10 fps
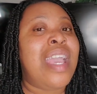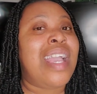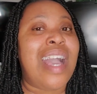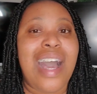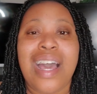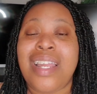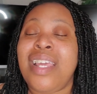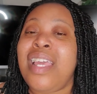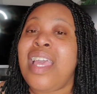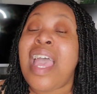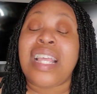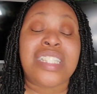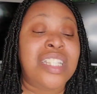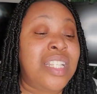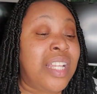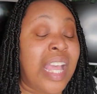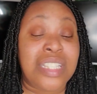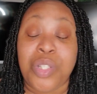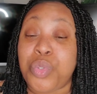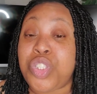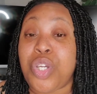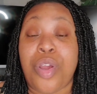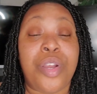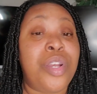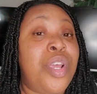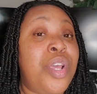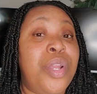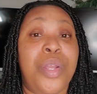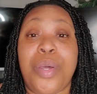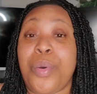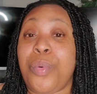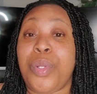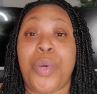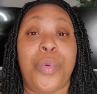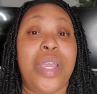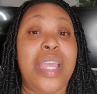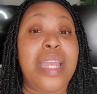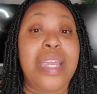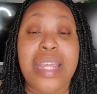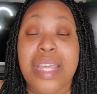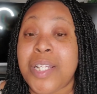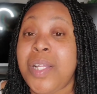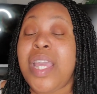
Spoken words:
God has no start, no ending.